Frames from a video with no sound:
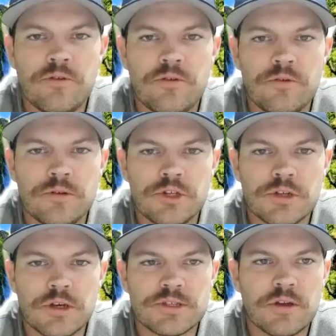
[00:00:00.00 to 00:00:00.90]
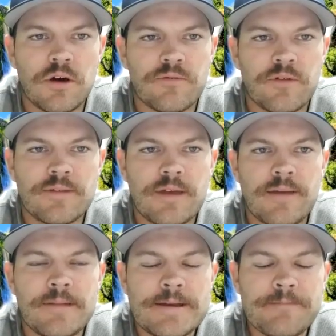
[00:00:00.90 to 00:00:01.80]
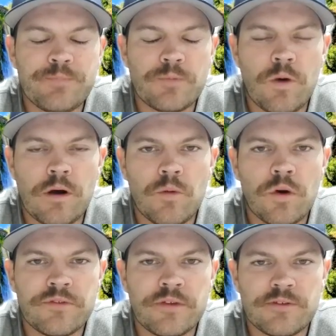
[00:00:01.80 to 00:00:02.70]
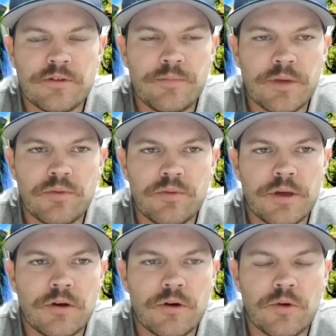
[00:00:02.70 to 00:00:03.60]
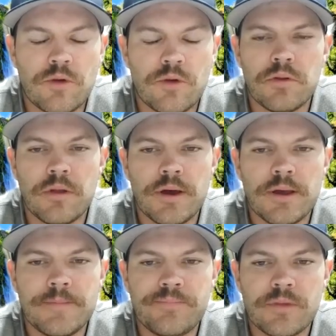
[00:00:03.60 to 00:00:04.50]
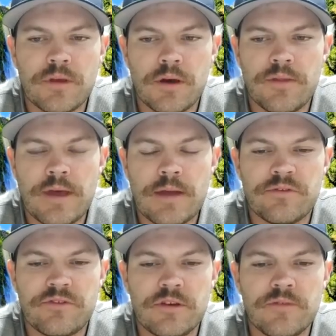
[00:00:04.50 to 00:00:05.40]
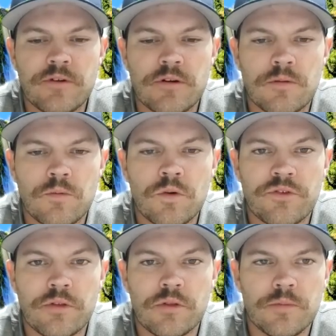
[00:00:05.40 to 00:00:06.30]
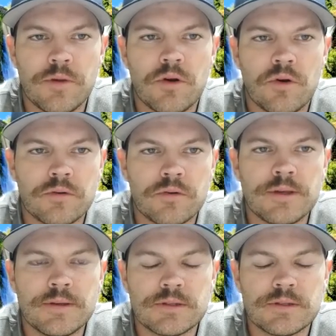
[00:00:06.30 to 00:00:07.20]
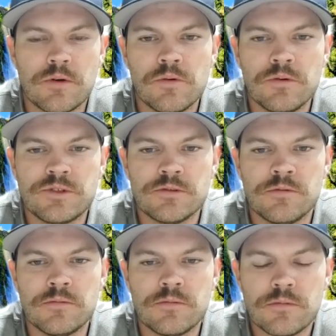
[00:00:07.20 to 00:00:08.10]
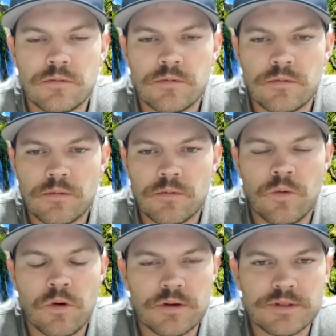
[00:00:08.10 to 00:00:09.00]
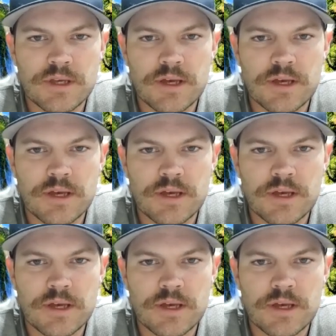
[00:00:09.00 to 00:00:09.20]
just off, right? That, while it wasn't necessarily a pick play, called a rub play, that receiver was a little bit early, so Usu was